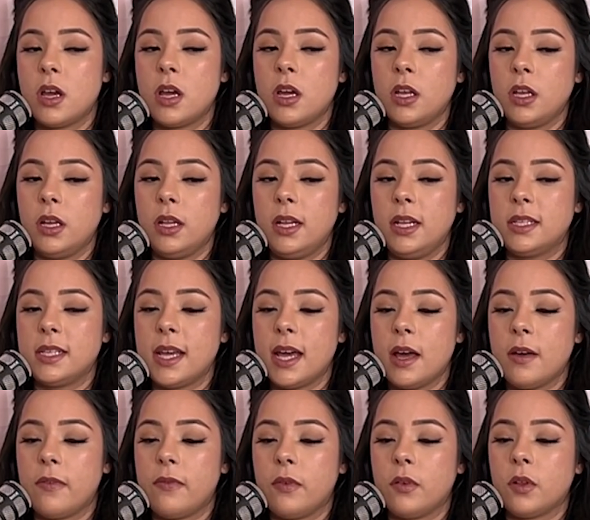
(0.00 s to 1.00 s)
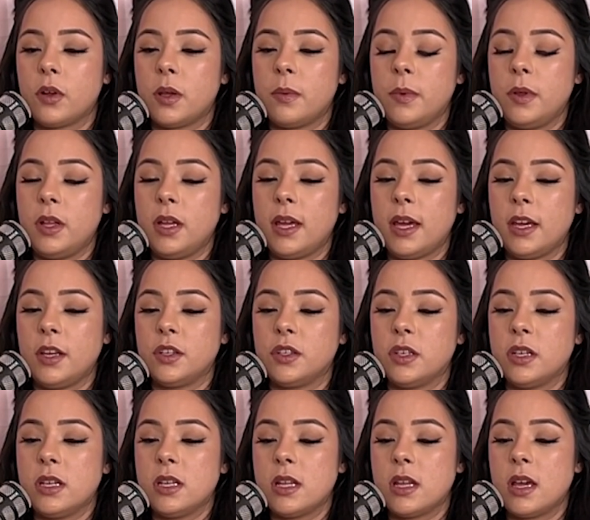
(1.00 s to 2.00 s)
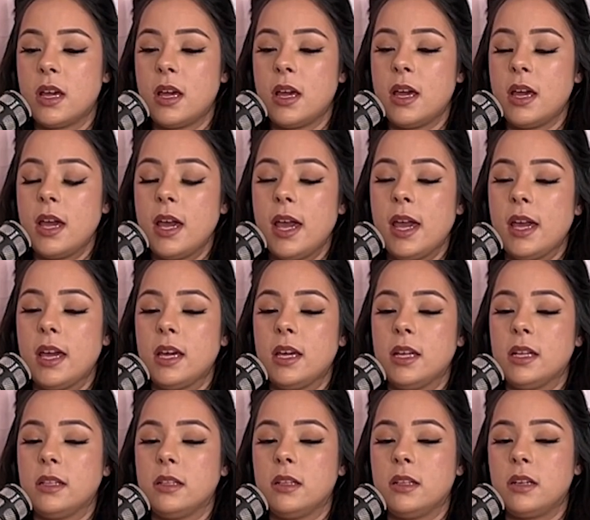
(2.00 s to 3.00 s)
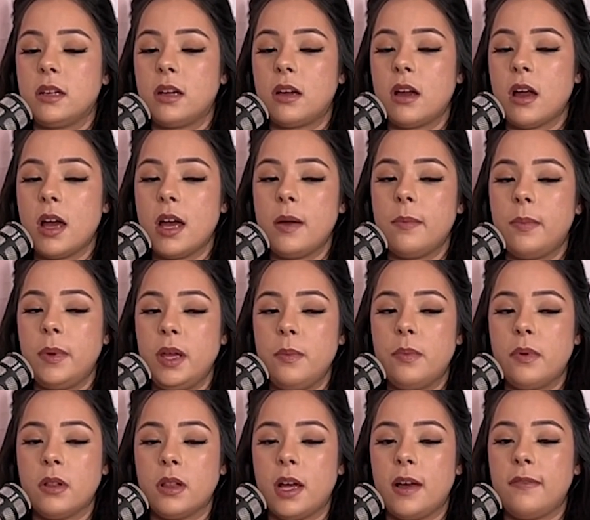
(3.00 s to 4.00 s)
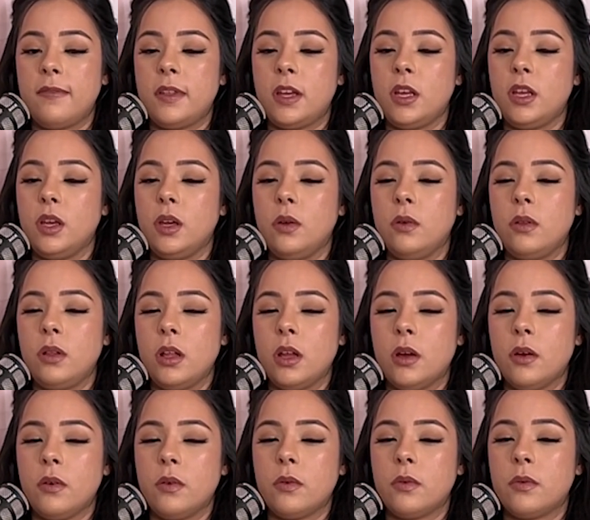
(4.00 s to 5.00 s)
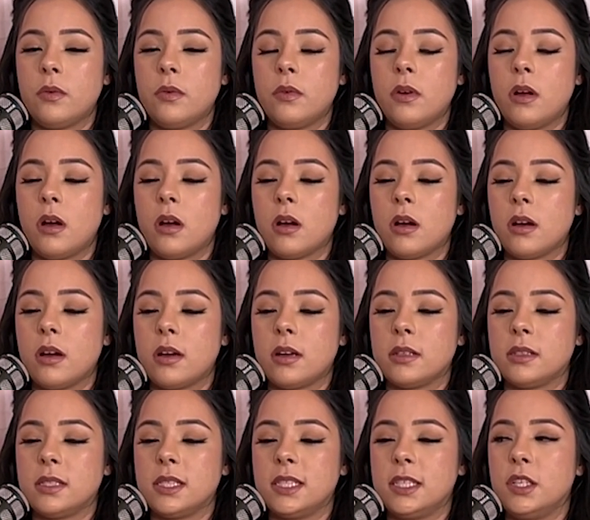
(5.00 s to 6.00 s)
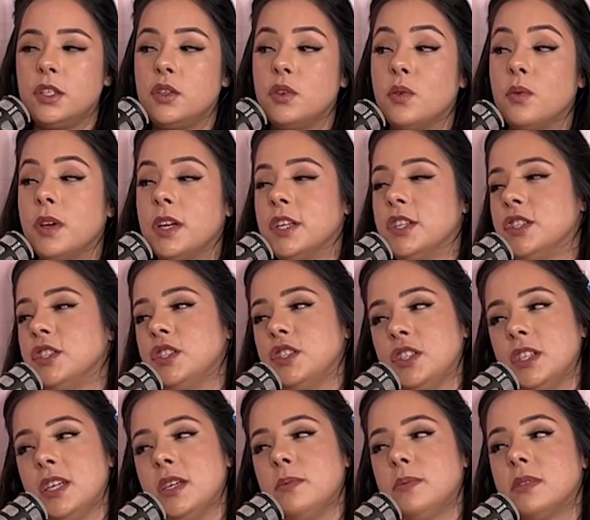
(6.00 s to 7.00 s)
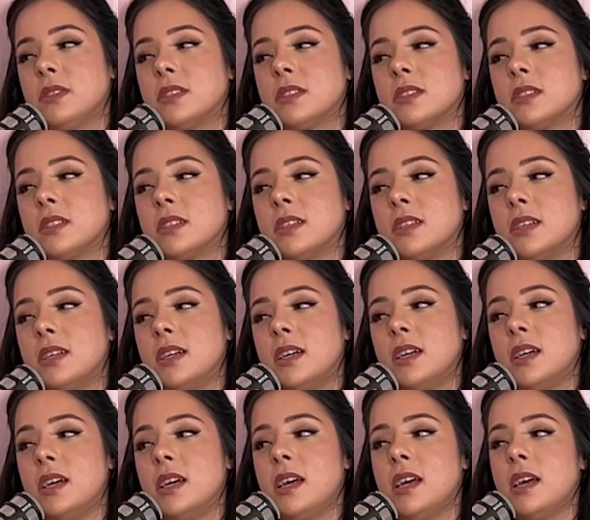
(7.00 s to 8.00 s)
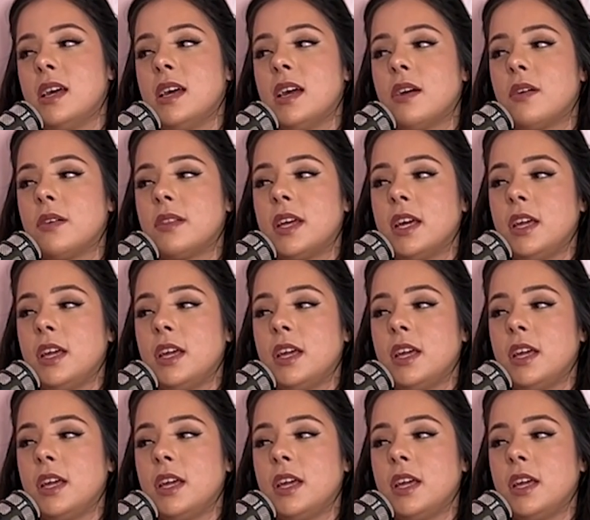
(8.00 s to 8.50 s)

you need to have full communication and cut people off that you know are situationships. Or that